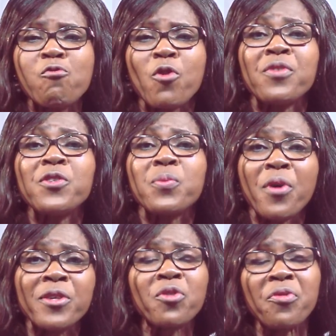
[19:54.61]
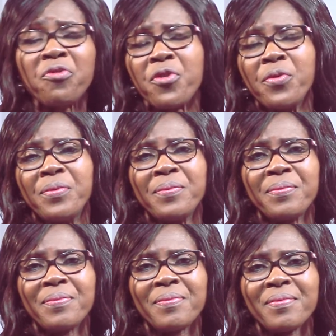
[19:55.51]
from this point of view.
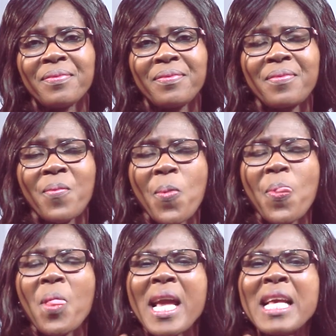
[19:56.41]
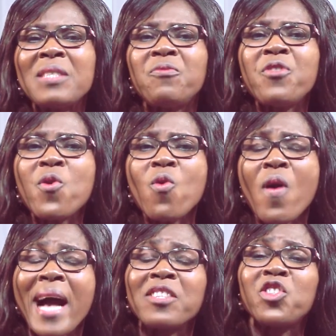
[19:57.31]
His view
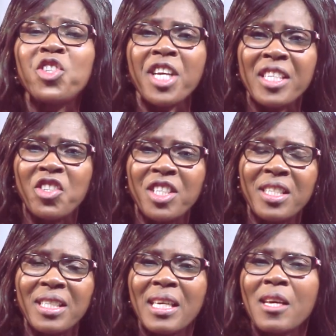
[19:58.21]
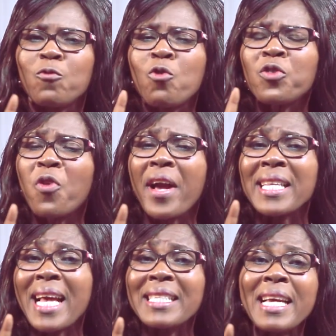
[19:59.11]
has changed. Don't
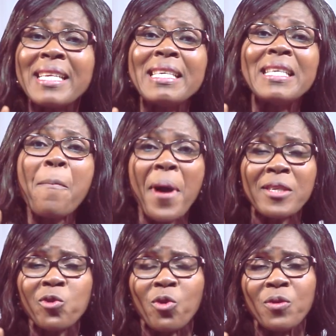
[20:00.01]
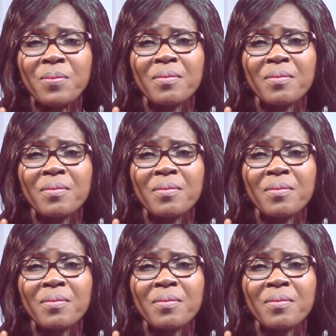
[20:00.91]
forget I said he is a pastor.